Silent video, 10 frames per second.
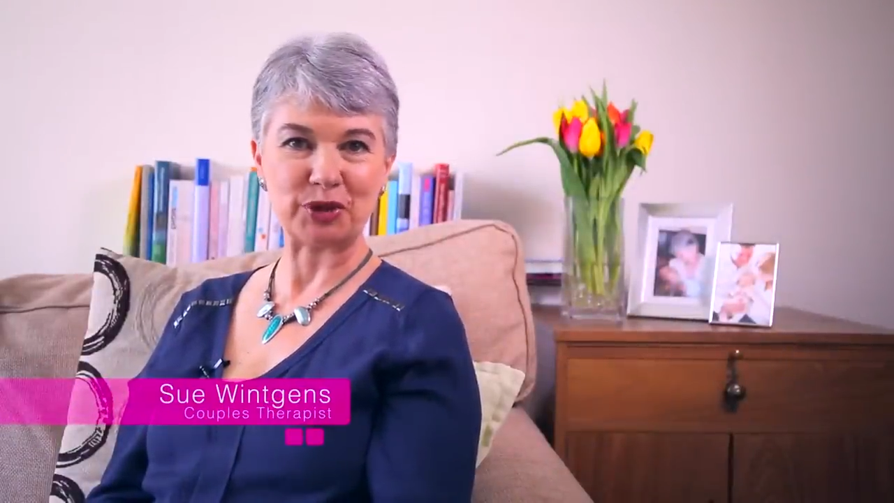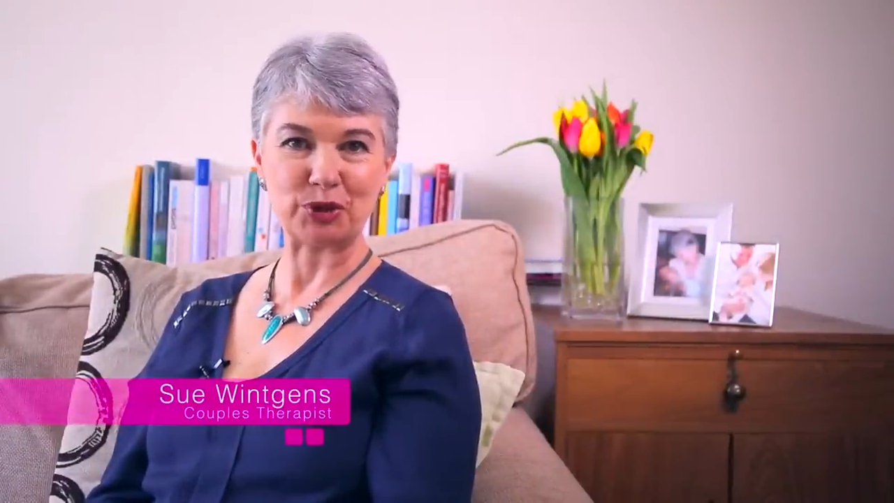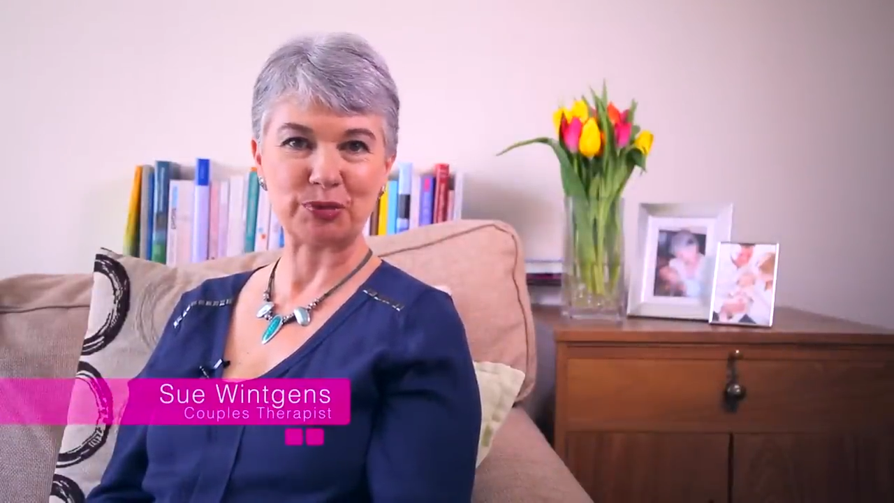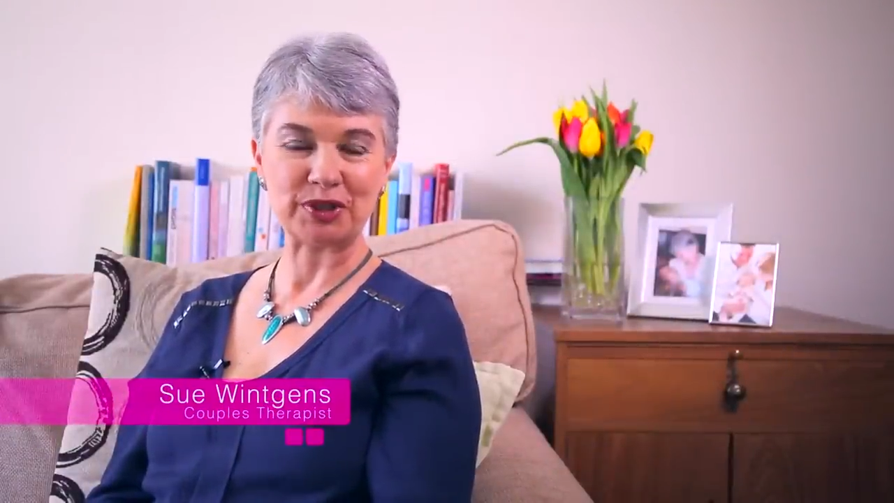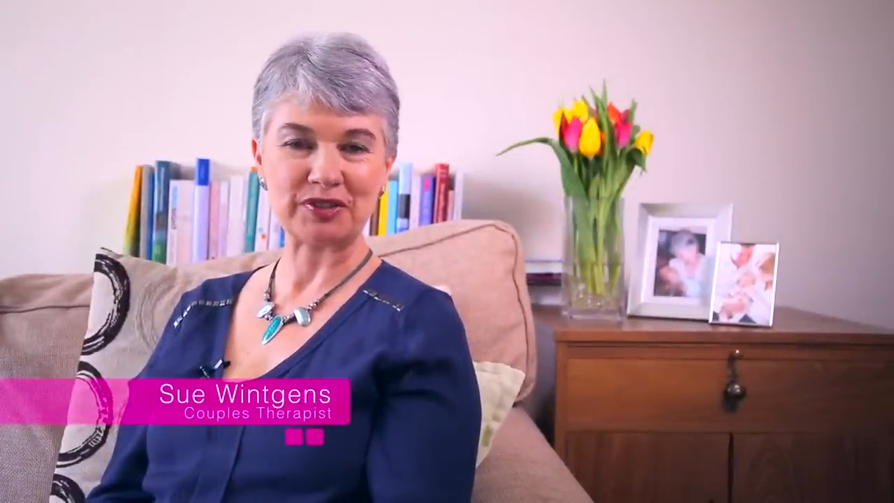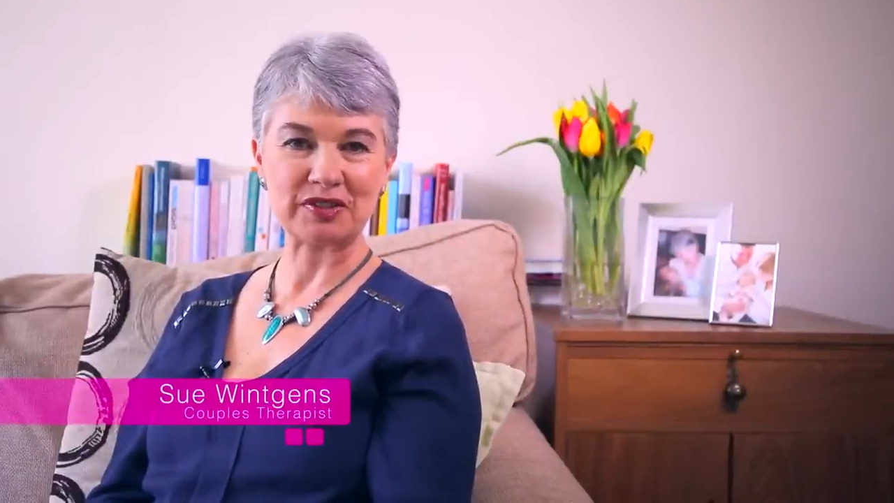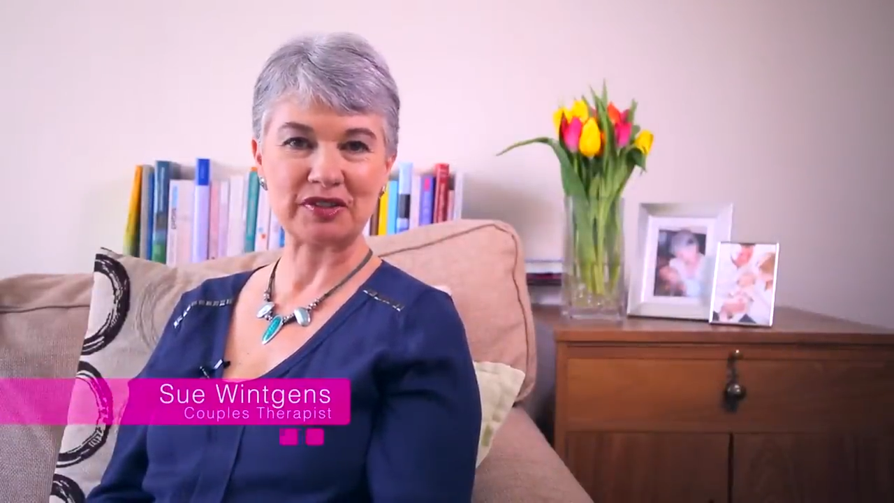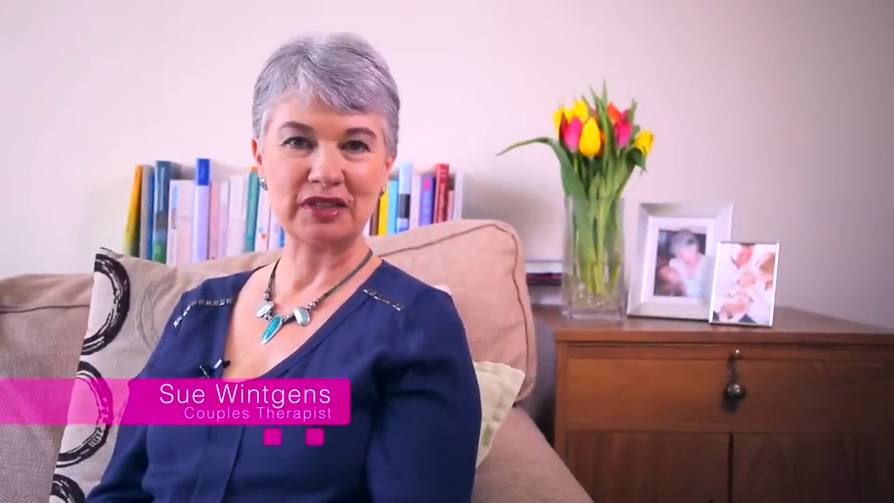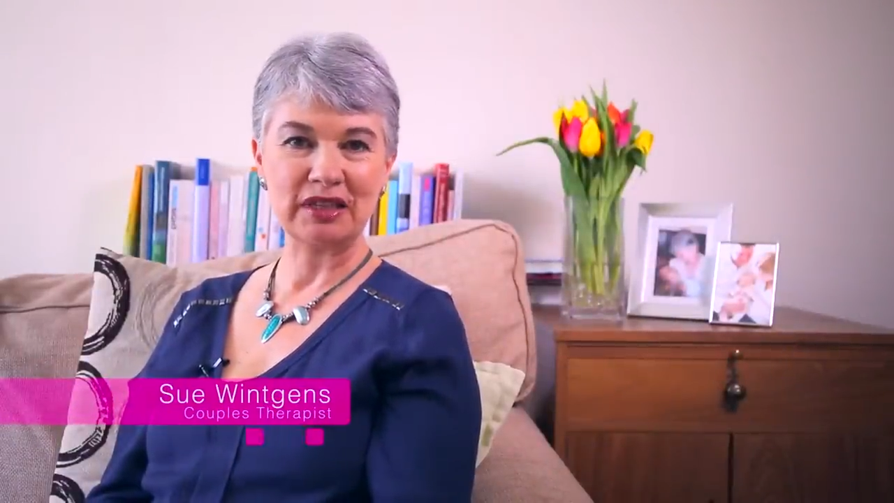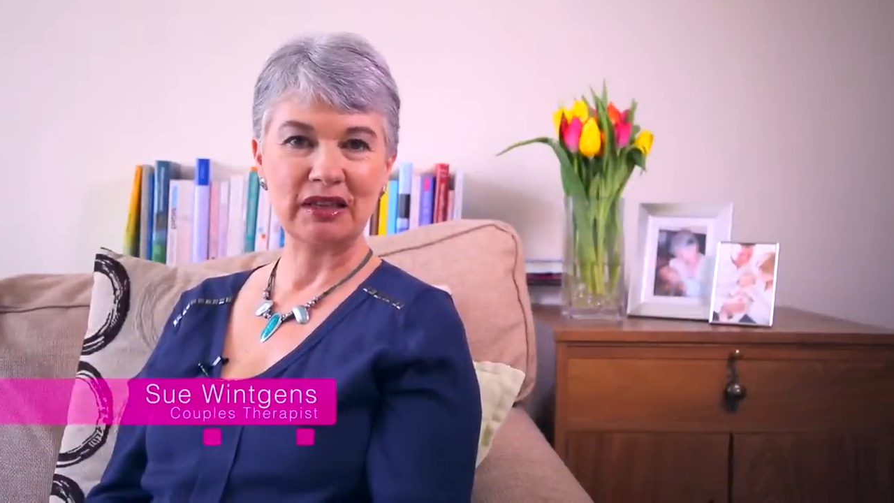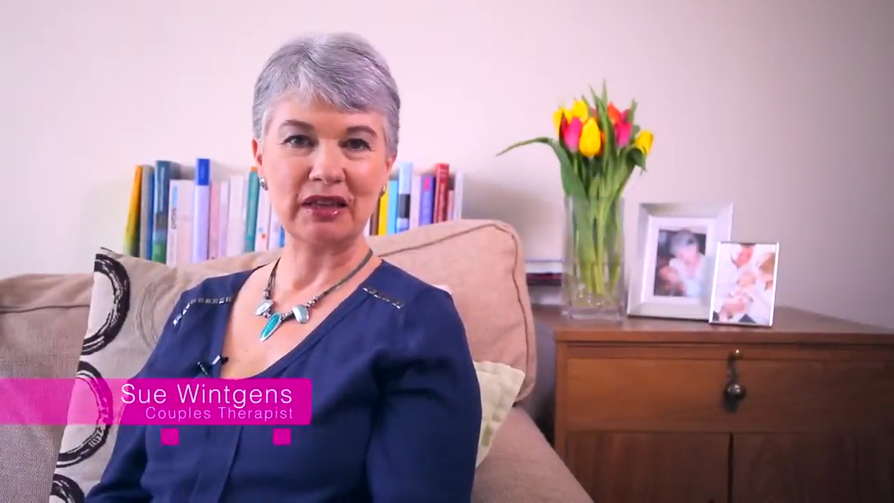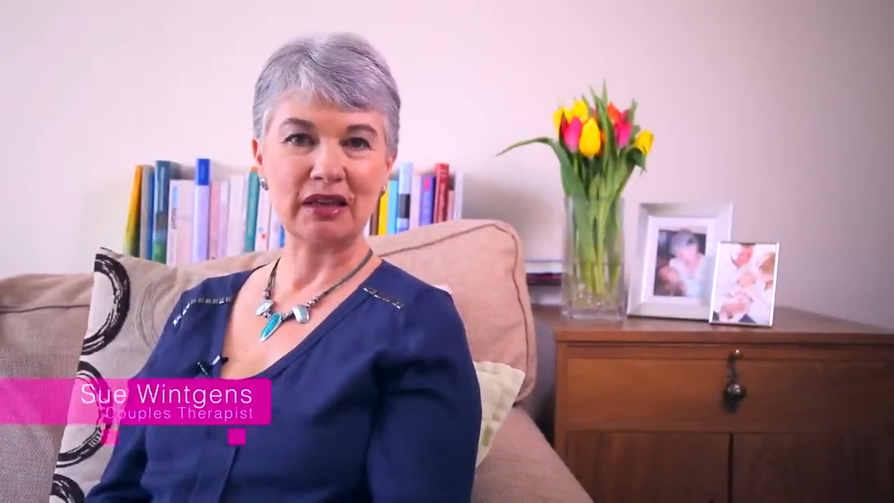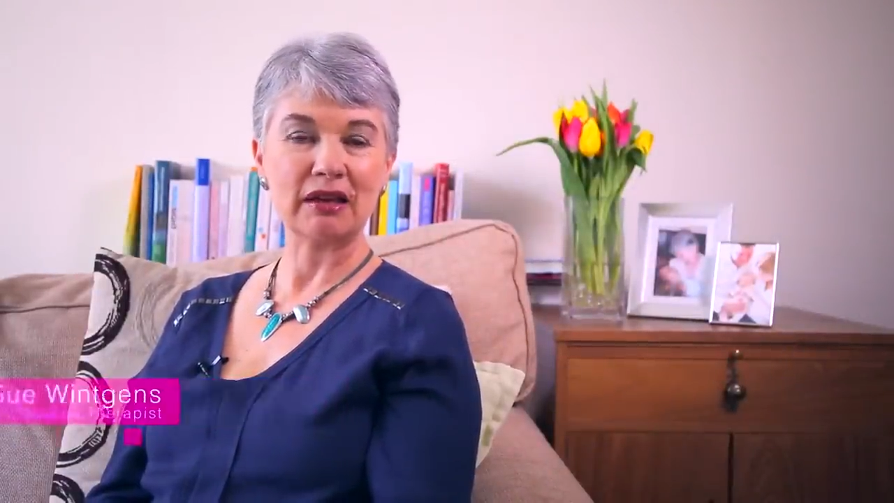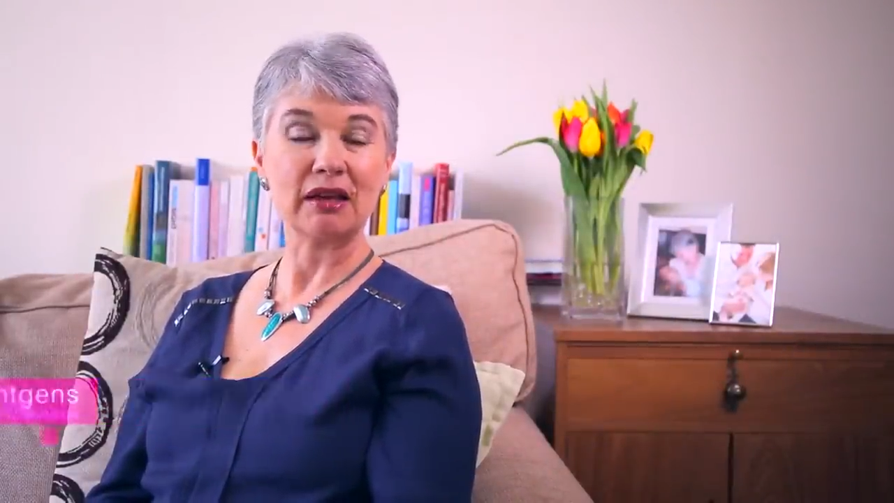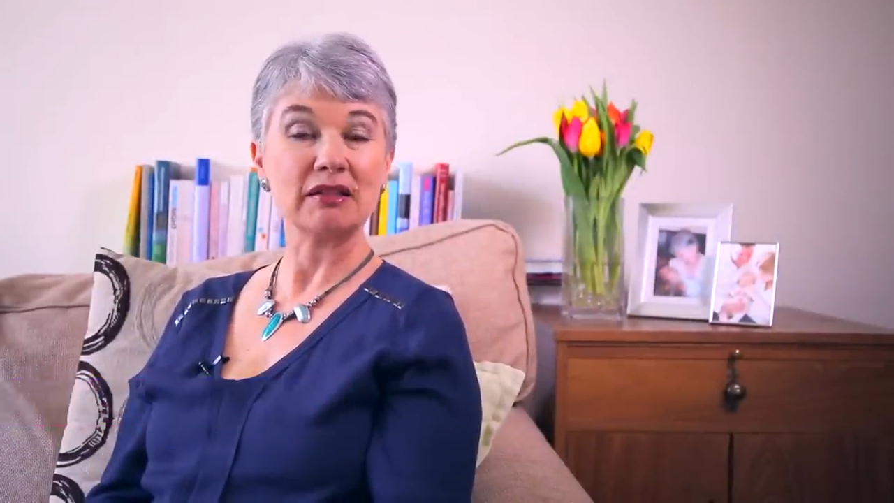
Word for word: therapist, and